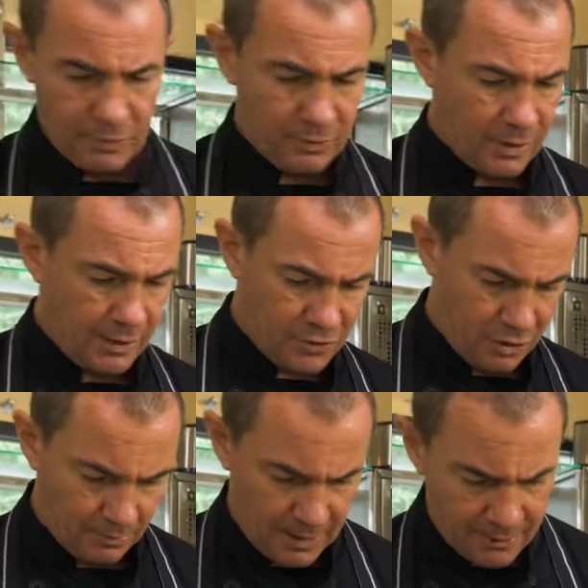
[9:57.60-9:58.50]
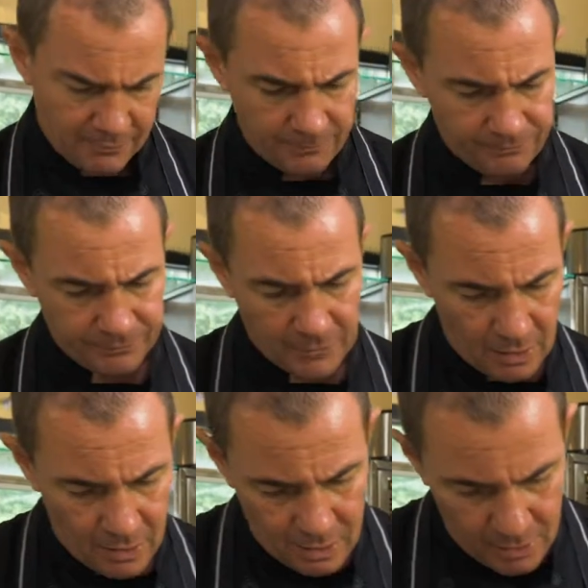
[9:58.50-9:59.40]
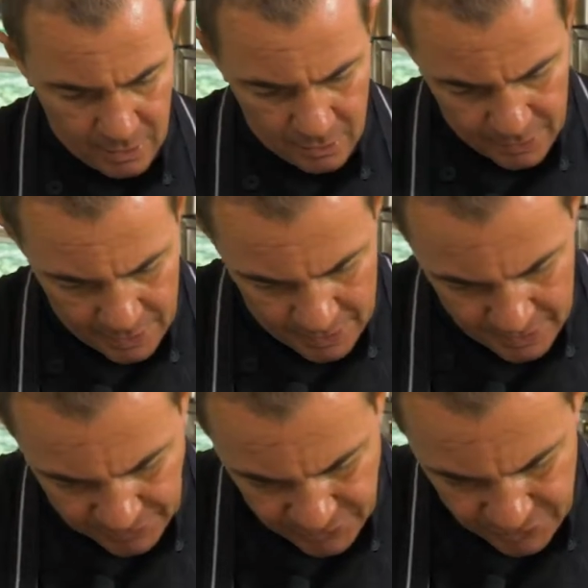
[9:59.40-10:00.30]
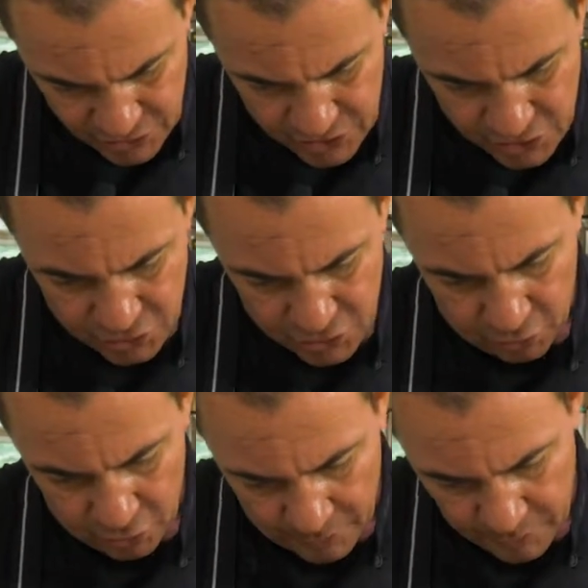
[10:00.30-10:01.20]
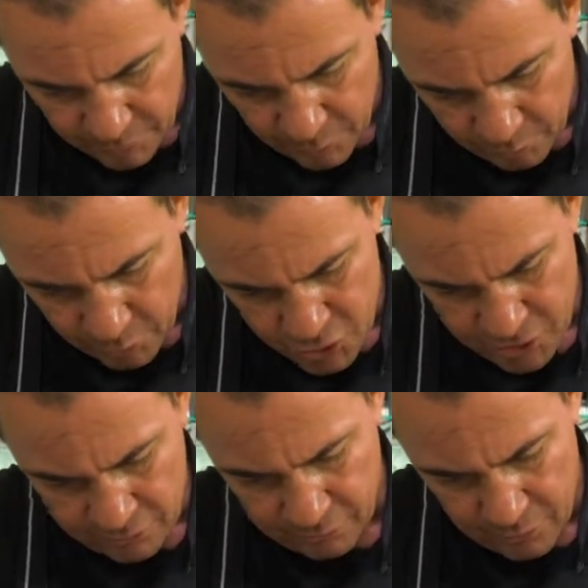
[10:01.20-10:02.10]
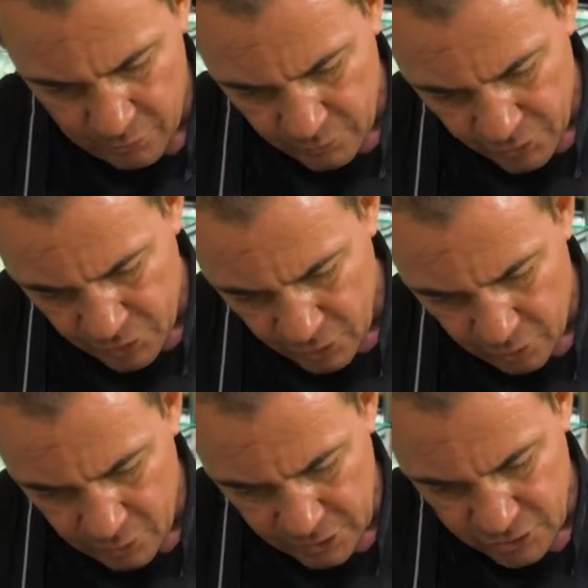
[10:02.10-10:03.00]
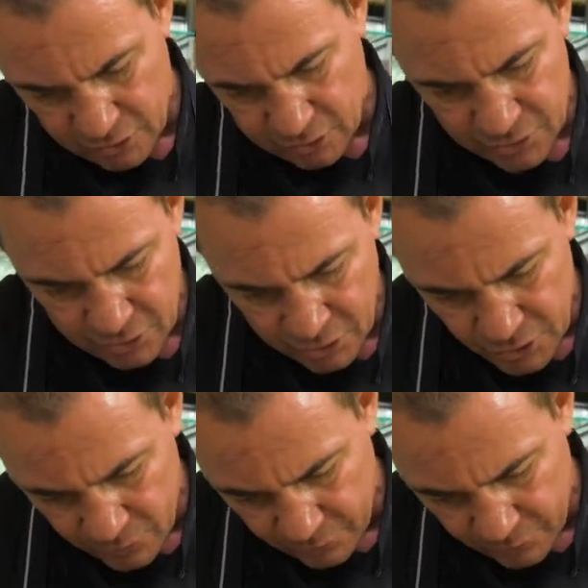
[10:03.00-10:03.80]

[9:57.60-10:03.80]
With your sharp knife, Nice incisions all the way through, pushing through slowly so not to cut your